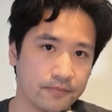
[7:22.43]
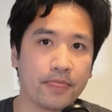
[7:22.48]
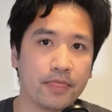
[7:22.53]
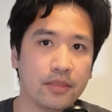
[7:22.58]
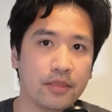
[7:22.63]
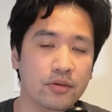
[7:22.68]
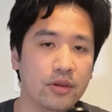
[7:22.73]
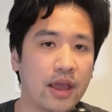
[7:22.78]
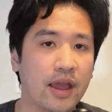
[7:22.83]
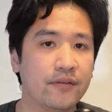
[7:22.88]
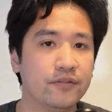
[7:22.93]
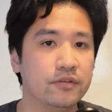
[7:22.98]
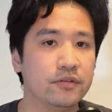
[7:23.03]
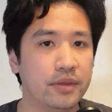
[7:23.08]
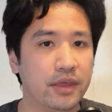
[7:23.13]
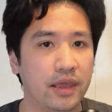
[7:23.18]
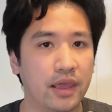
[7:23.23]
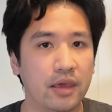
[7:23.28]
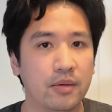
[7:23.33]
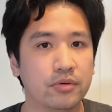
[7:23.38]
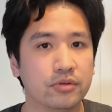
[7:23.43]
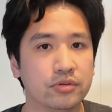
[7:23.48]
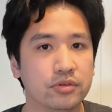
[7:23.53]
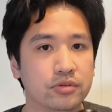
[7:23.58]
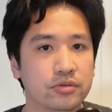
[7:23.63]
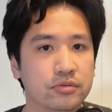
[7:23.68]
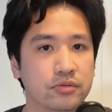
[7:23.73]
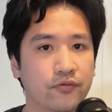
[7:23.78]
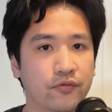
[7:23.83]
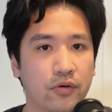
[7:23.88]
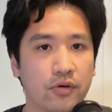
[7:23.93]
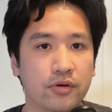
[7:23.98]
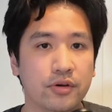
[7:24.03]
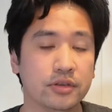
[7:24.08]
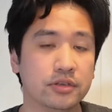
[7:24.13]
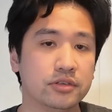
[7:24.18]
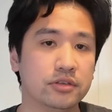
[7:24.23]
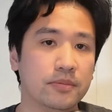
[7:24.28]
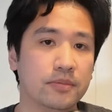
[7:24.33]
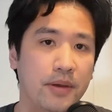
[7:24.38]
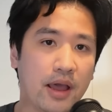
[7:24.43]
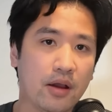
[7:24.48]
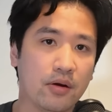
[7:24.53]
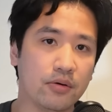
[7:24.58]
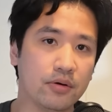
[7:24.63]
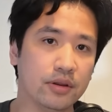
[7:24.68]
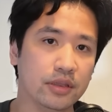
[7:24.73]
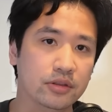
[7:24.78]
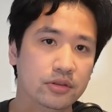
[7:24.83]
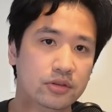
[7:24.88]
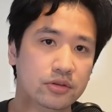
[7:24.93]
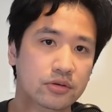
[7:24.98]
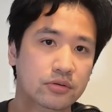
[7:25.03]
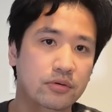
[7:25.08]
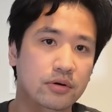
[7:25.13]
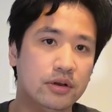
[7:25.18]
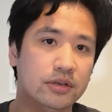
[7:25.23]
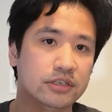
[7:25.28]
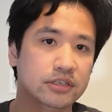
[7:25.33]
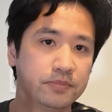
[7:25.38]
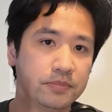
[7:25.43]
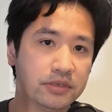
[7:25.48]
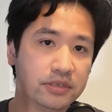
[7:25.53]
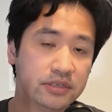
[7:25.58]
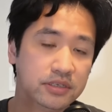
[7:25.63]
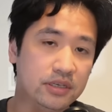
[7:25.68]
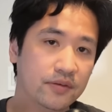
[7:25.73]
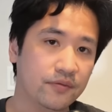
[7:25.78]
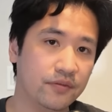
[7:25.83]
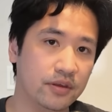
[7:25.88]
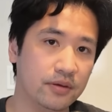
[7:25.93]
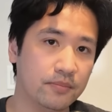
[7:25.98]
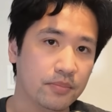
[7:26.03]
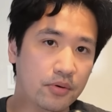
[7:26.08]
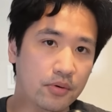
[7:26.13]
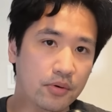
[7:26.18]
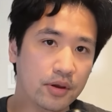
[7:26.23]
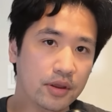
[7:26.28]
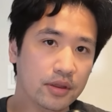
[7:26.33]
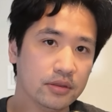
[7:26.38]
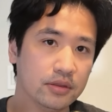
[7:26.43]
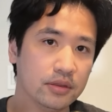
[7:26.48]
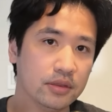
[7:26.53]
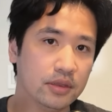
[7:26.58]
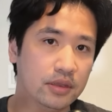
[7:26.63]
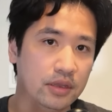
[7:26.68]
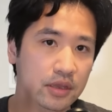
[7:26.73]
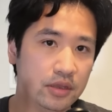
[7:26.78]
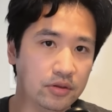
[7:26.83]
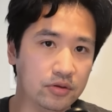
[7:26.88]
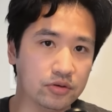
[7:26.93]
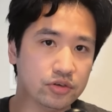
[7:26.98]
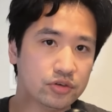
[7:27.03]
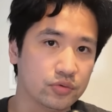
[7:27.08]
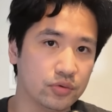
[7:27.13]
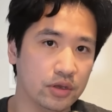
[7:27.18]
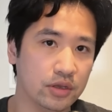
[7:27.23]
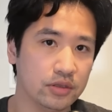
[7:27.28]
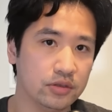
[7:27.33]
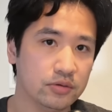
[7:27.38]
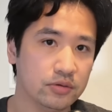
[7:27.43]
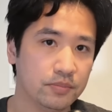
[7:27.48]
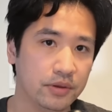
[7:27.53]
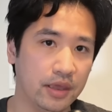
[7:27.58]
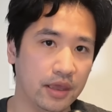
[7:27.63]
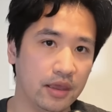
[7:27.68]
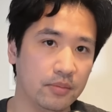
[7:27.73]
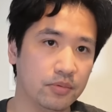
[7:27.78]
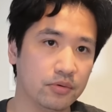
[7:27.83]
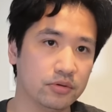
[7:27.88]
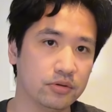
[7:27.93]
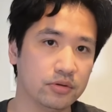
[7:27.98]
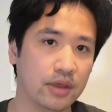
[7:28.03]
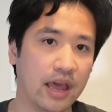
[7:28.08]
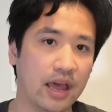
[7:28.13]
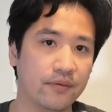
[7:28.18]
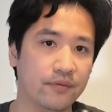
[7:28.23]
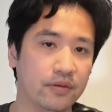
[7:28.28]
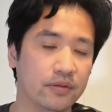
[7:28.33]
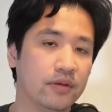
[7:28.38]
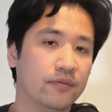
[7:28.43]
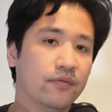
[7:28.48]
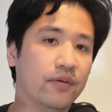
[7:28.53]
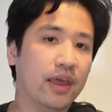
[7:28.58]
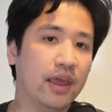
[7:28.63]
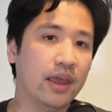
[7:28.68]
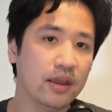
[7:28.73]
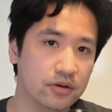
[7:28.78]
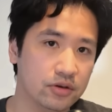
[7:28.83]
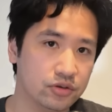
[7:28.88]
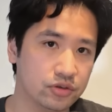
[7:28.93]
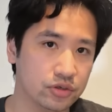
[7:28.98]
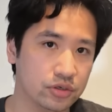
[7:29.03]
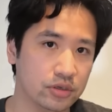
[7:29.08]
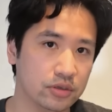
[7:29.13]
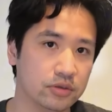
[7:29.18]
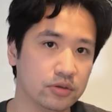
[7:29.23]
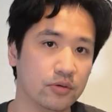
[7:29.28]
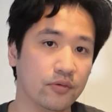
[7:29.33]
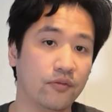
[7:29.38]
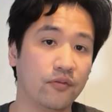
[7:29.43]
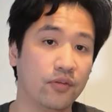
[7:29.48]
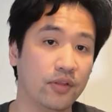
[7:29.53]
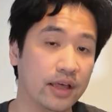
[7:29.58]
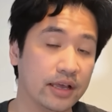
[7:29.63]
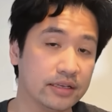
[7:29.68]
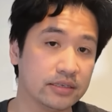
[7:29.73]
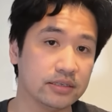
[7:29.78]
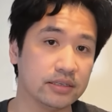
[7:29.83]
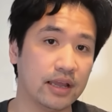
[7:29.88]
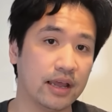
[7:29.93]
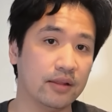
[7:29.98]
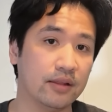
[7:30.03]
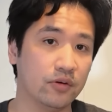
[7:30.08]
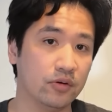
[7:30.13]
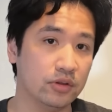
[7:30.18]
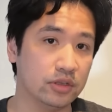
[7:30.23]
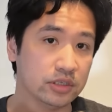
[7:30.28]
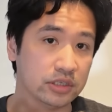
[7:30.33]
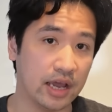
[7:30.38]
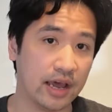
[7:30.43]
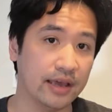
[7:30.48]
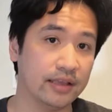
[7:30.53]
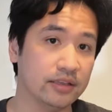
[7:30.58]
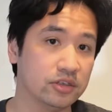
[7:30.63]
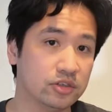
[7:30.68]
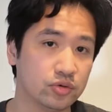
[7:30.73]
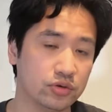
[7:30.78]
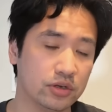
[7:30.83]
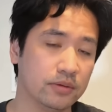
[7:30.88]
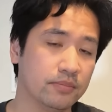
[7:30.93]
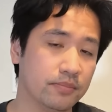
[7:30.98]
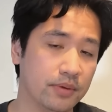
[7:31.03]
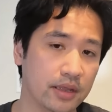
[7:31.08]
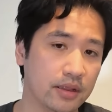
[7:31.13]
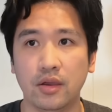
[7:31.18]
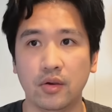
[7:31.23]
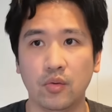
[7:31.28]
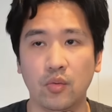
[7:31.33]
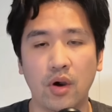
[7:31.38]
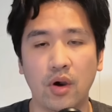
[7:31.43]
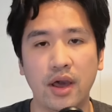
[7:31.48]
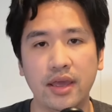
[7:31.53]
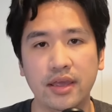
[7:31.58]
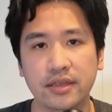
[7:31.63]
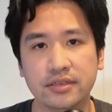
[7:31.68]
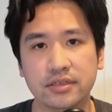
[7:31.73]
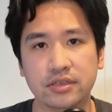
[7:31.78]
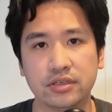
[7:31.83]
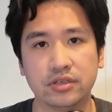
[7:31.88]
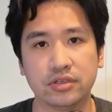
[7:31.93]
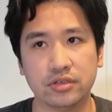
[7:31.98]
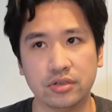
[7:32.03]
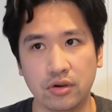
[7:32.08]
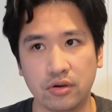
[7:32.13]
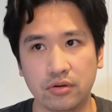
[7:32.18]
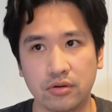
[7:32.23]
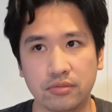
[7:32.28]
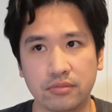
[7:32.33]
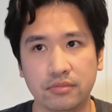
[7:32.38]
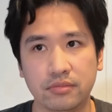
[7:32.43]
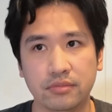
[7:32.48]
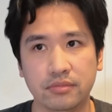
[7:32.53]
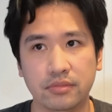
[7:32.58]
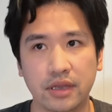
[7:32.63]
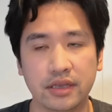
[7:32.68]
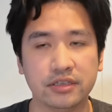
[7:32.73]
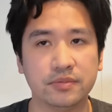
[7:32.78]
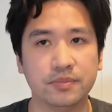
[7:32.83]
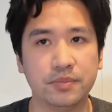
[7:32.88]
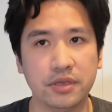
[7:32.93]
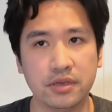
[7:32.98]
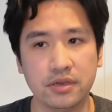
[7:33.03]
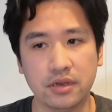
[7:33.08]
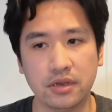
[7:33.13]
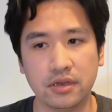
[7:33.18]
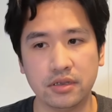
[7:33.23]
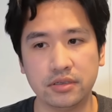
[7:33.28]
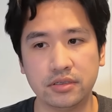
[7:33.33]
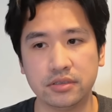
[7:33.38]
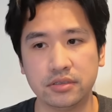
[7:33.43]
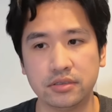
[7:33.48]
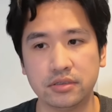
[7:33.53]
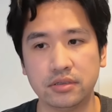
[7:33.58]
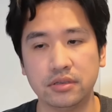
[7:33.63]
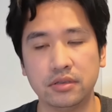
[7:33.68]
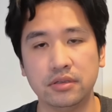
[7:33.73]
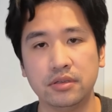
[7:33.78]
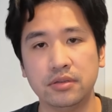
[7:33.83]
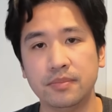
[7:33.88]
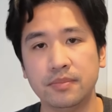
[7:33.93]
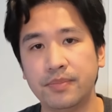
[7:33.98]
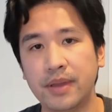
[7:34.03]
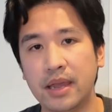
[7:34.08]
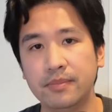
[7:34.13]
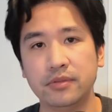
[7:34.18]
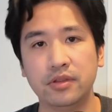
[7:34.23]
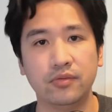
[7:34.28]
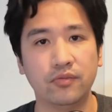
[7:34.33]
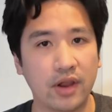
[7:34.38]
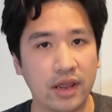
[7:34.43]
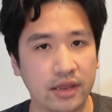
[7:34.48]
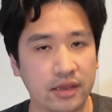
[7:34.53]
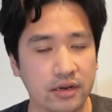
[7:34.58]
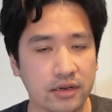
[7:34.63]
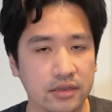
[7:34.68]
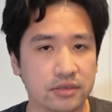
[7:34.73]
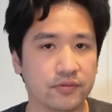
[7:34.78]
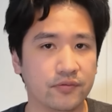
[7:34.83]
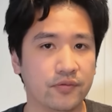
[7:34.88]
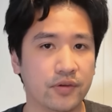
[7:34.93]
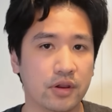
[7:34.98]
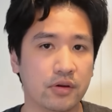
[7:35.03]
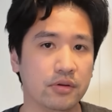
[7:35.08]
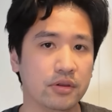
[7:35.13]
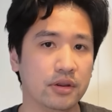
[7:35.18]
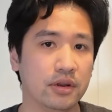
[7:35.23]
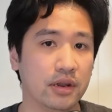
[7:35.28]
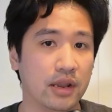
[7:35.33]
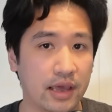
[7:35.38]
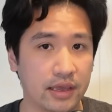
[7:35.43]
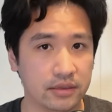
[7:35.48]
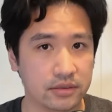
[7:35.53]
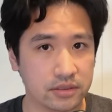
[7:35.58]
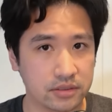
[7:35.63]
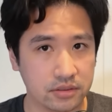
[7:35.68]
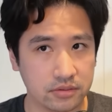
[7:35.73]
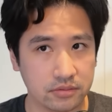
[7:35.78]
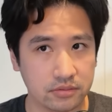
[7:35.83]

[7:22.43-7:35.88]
You have to be able to focus the power into a specific point in your swing to be able to have enough energy to flex that very tight string bed. Why is this so? It's because the badminton racket is very light.